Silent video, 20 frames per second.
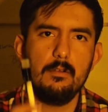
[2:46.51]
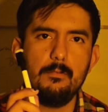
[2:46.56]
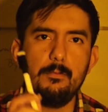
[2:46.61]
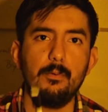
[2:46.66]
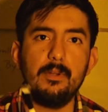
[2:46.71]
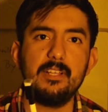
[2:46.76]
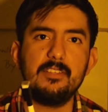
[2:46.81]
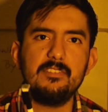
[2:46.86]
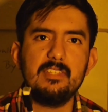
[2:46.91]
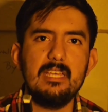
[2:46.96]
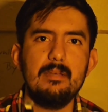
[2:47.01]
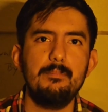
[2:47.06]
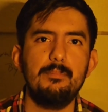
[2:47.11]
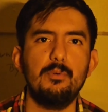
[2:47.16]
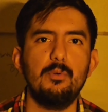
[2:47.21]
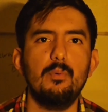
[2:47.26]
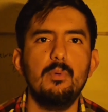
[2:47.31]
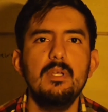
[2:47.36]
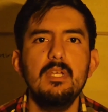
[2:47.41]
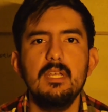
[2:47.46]
For
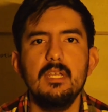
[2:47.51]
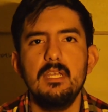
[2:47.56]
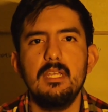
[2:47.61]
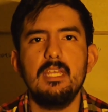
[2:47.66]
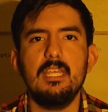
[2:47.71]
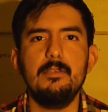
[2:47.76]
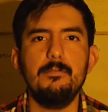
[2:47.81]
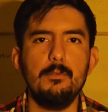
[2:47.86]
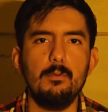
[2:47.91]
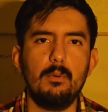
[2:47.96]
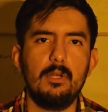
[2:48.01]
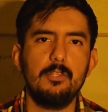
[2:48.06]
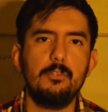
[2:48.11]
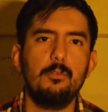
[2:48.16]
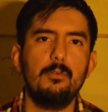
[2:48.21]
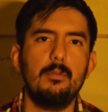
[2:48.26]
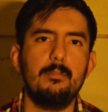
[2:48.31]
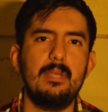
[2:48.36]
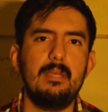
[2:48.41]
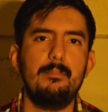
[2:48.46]
example, if you want
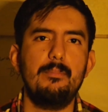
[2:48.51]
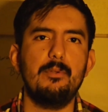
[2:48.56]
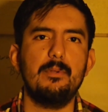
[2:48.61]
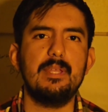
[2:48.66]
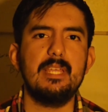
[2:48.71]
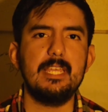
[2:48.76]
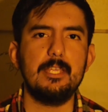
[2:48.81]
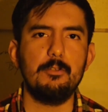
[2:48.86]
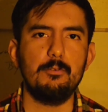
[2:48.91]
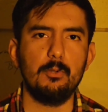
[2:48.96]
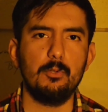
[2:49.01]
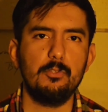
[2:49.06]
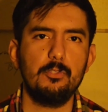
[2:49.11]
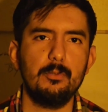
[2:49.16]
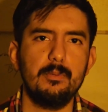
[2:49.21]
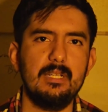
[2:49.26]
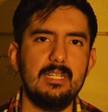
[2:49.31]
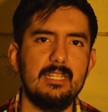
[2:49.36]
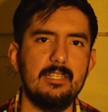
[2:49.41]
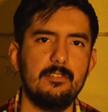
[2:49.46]
to remember a
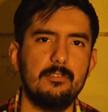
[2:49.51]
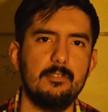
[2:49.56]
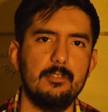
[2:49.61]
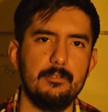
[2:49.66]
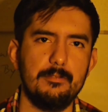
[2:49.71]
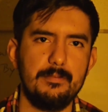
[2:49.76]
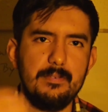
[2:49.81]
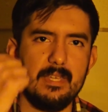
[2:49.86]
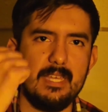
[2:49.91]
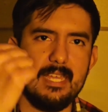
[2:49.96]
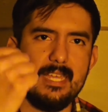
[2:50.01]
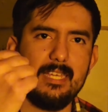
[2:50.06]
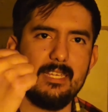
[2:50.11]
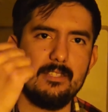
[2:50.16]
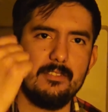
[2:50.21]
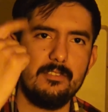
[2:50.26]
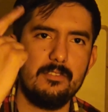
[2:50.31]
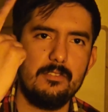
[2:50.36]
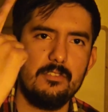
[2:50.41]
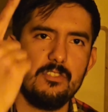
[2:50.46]
grocery list of
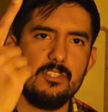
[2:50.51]
eggs,